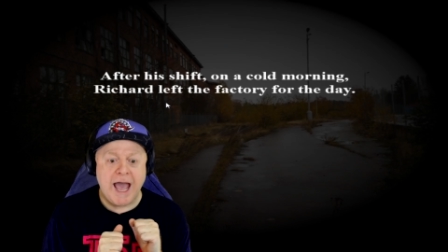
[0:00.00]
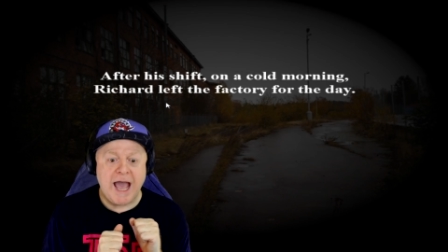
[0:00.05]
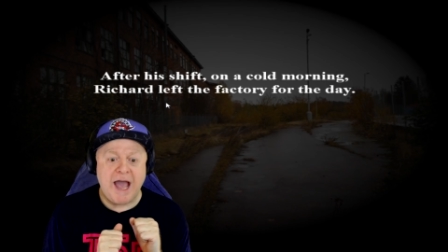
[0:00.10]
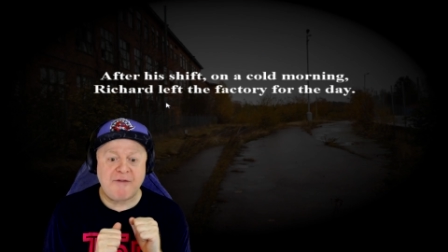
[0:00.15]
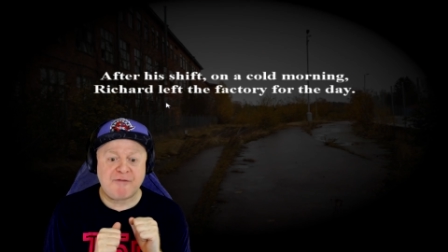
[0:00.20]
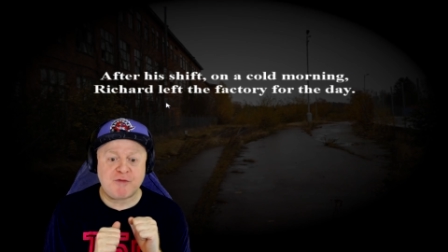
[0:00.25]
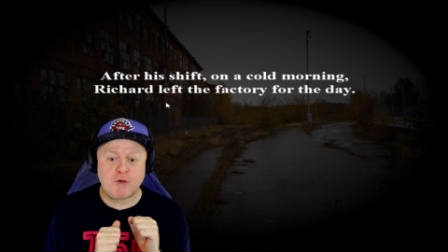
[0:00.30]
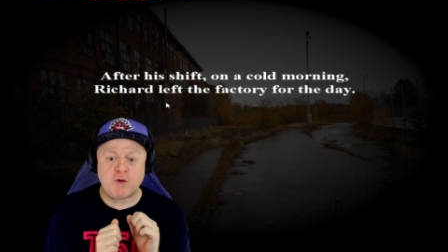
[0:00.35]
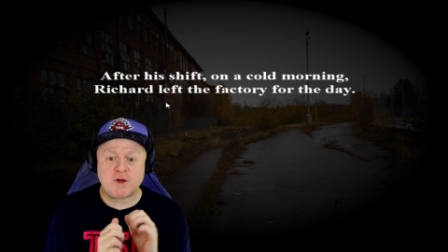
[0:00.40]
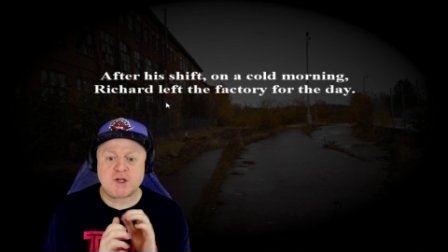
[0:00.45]

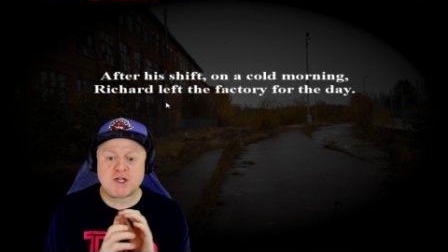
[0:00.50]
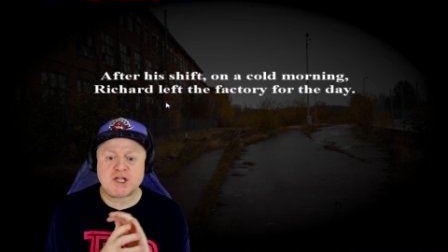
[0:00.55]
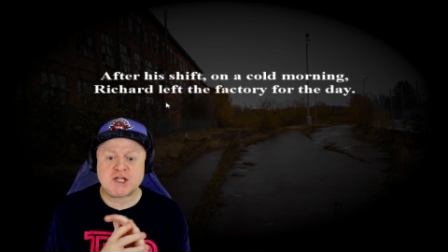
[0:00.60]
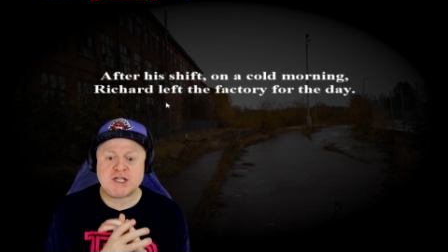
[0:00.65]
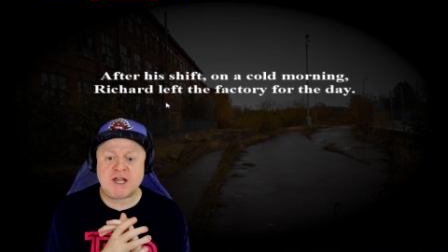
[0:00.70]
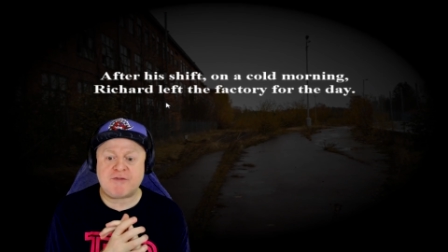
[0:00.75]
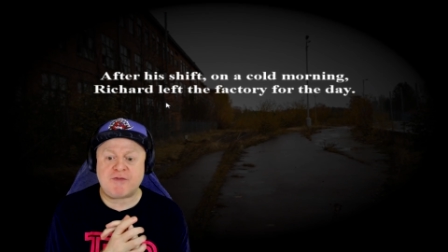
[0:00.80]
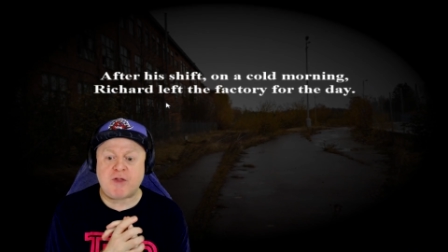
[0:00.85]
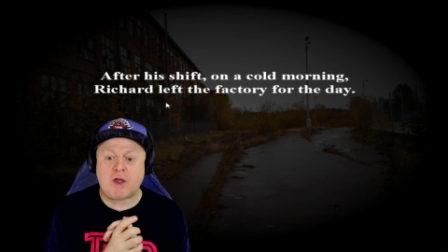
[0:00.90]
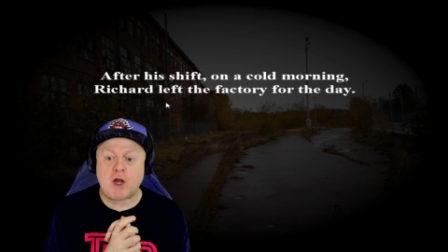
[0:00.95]
After his
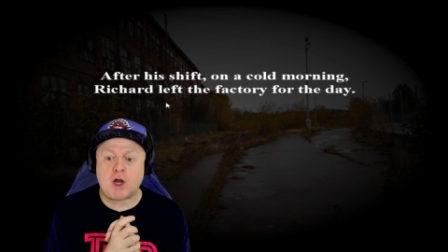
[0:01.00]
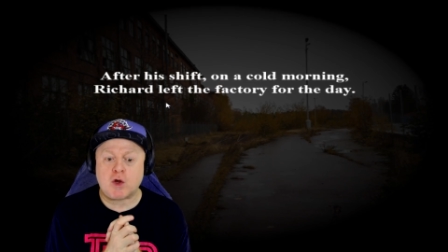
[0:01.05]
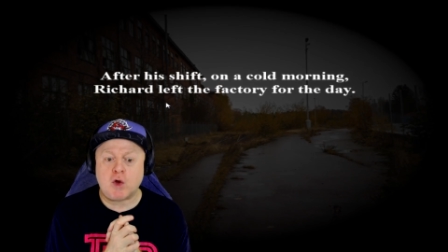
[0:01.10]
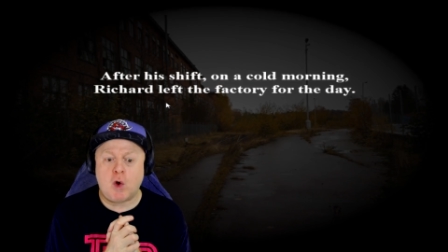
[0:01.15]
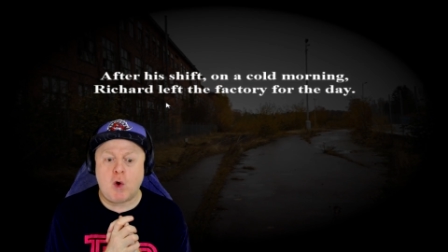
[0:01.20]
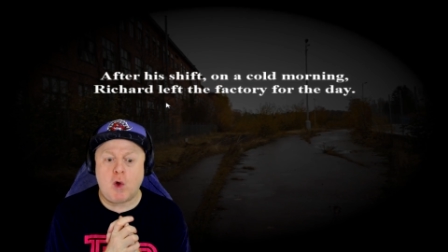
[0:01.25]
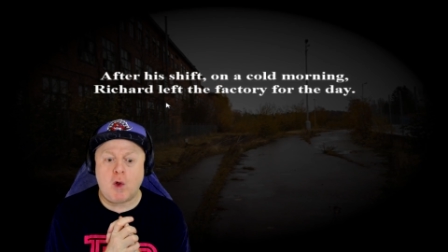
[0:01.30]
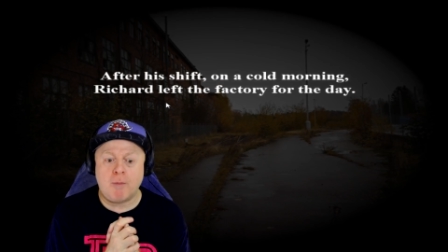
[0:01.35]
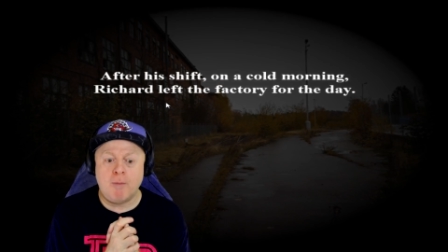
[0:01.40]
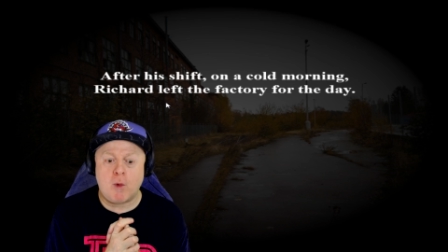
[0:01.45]
shift on a
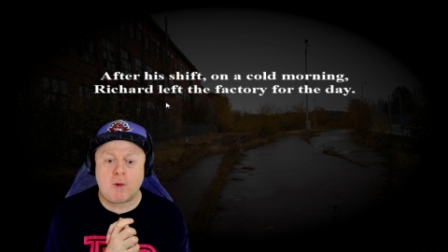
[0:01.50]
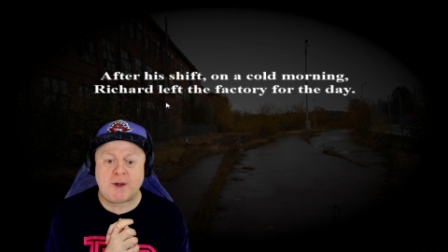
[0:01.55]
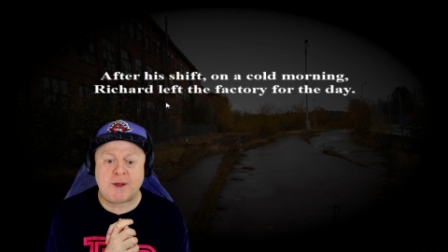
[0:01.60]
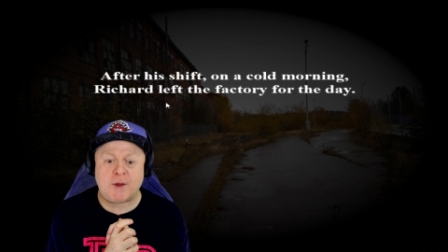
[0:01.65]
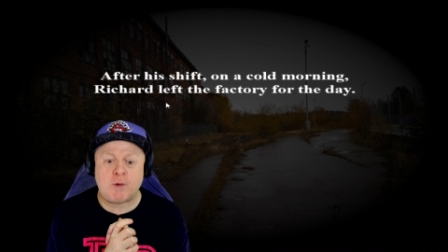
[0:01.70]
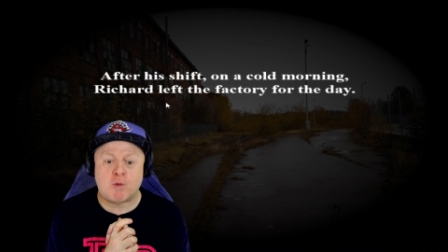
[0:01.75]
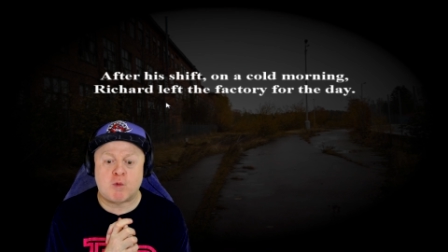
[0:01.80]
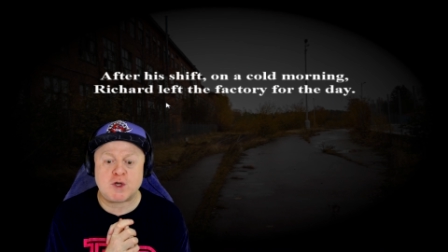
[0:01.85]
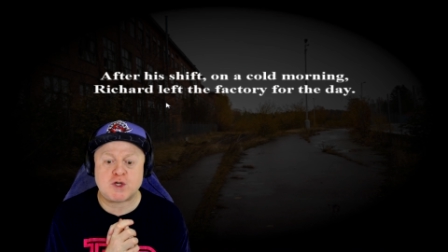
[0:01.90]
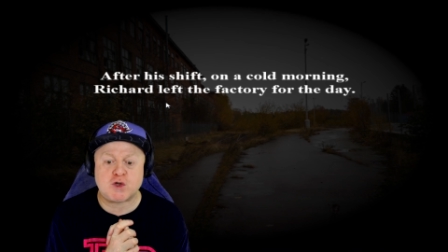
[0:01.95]
cold
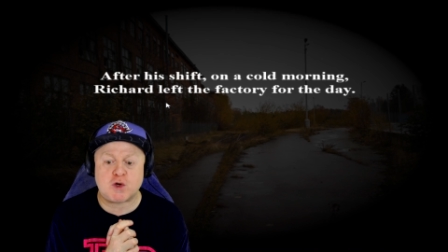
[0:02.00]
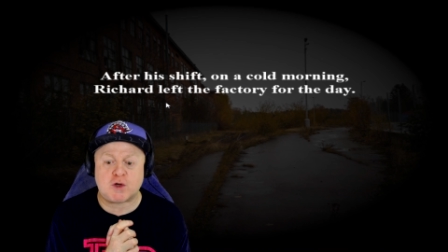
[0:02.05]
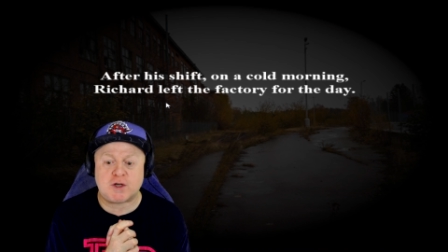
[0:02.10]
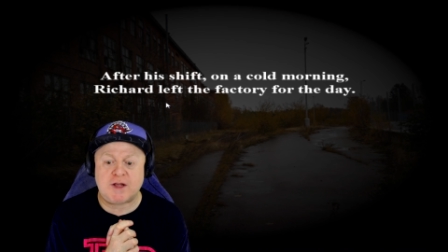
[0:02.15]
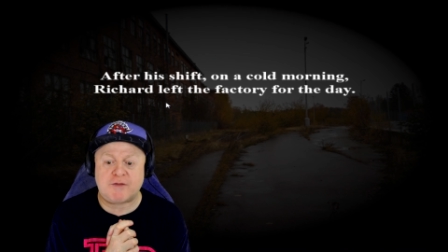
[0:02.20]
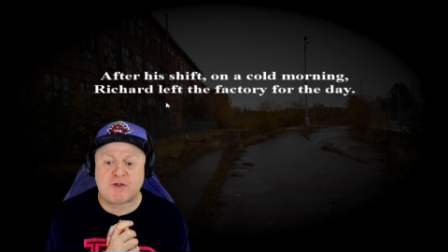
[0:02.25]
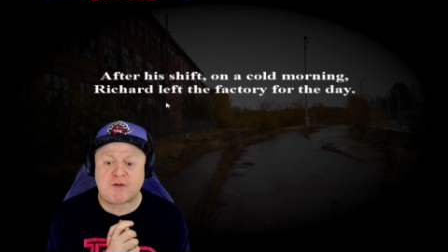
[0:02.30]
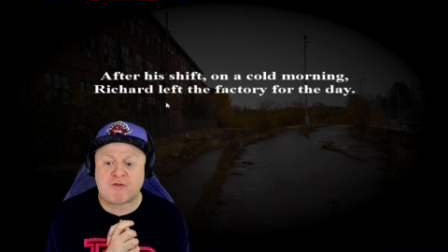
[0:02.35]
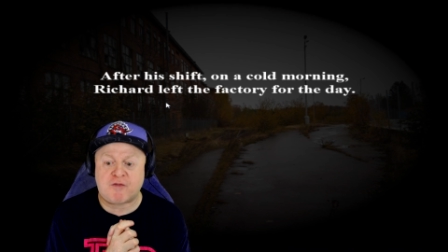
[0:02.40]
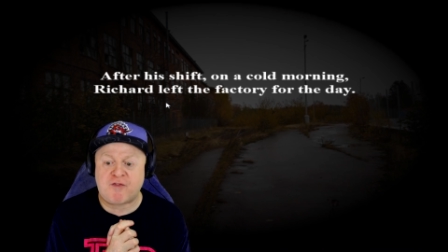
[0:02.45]
morning, Richard
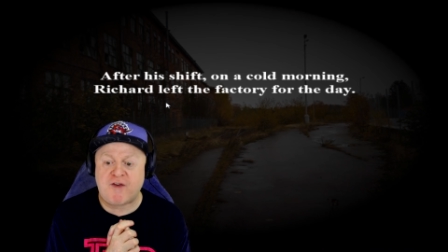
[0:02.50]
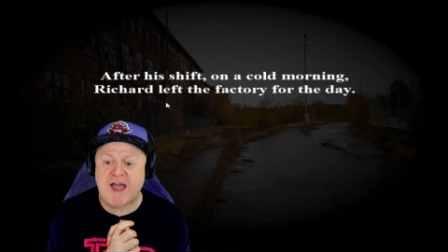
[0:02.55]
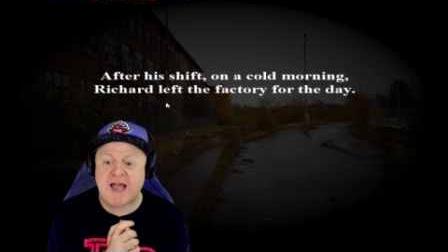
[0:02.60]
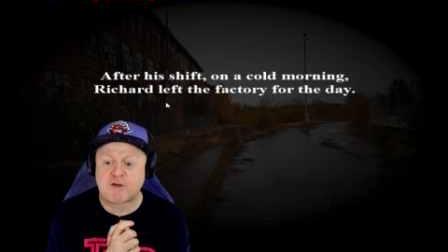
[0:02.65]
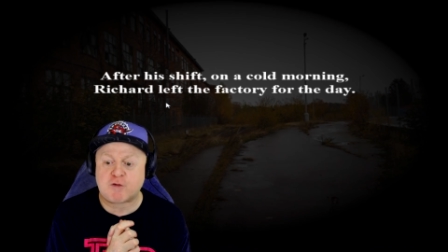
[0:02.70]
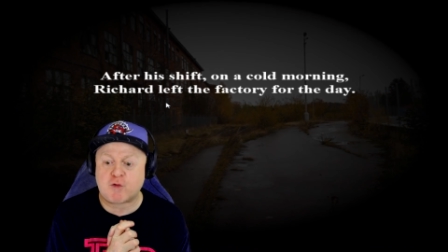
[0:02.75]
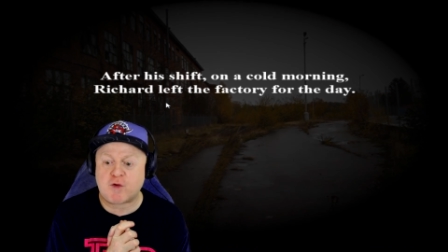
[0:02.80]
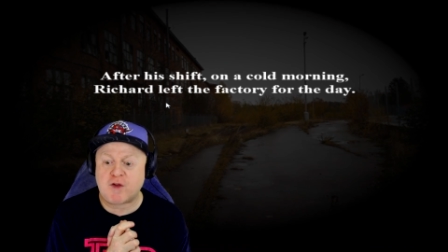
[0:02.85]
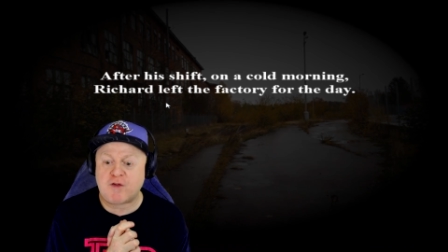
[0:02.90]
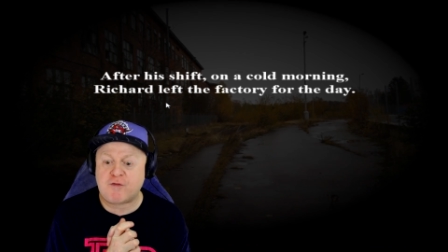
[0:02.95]
left the
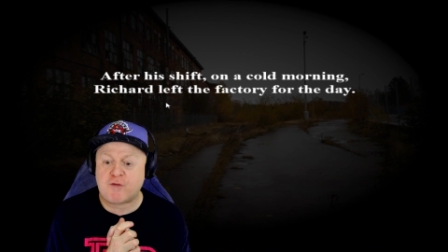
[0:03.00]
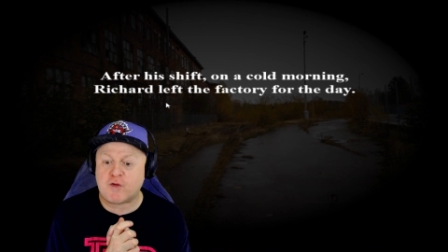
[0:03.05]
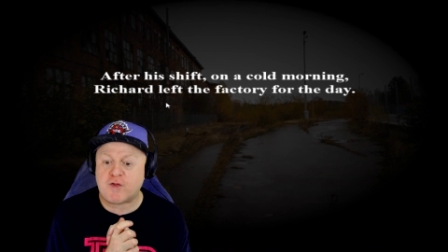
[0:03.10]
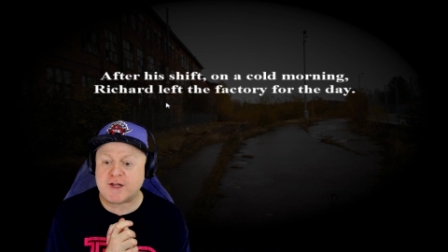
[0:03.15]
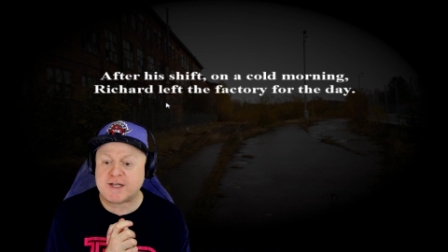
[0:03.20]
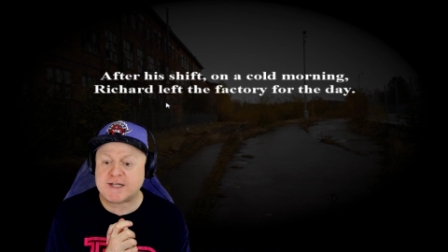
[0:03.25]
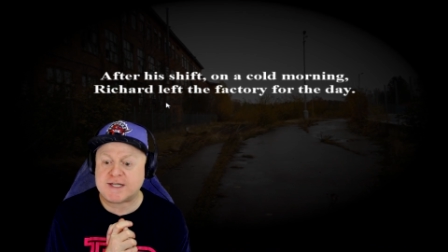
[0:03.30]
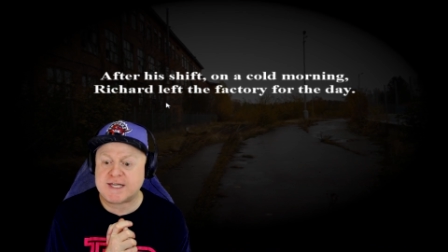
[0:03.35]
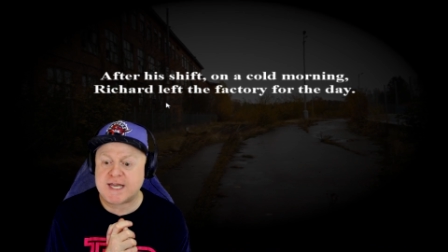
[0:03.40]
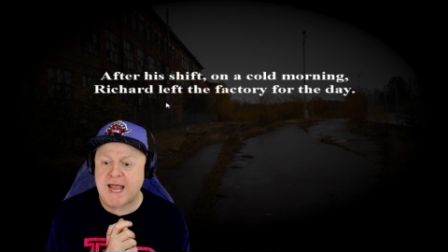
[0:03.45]
factory for
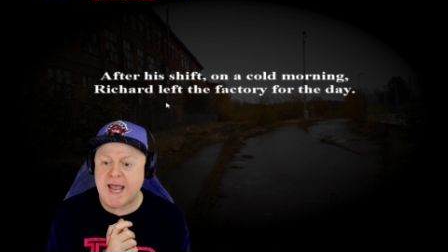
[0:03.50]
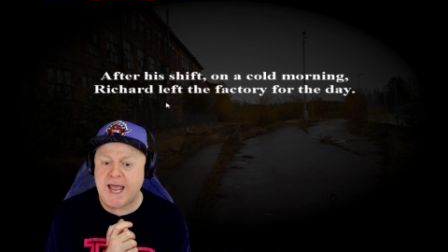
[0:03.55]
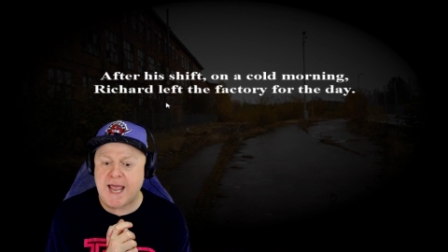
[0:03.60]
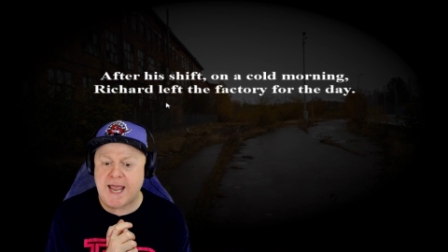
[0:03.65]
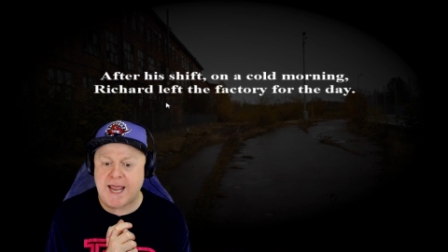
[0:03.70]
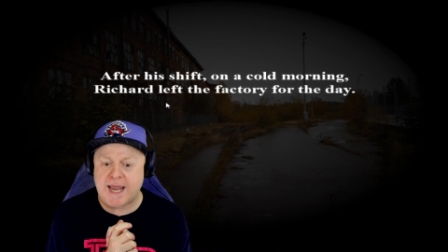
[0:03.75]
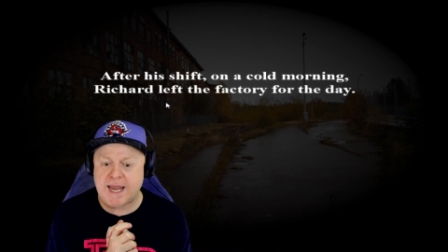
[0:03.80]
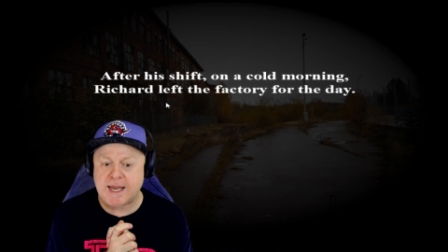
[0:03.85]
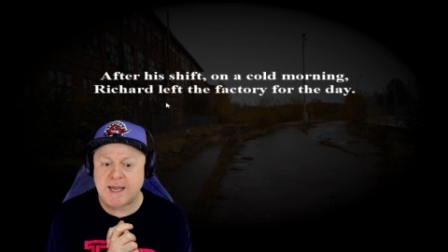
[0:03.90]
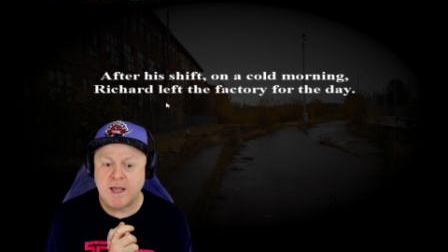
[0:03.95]
the
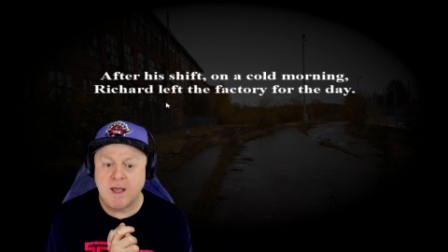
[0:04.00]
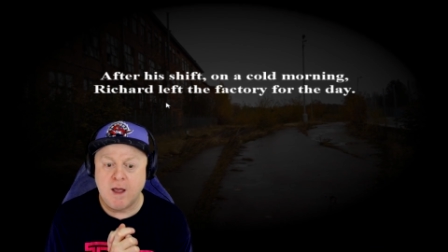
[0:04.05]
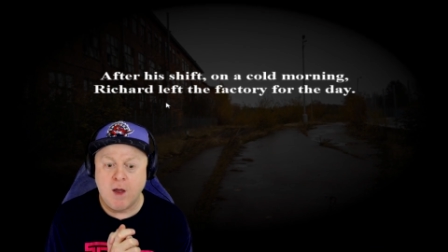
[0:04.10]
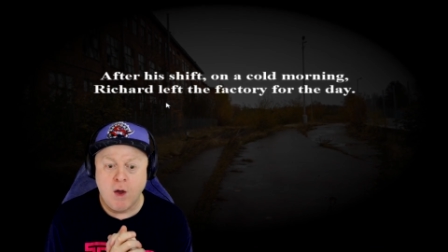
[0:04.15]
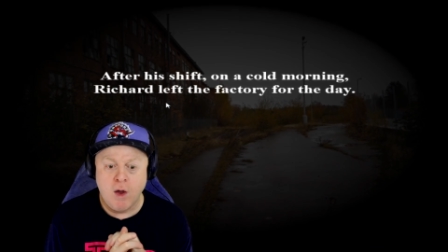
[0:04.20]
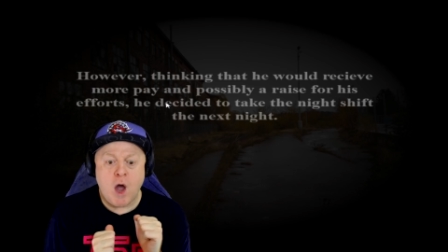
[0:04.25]
day.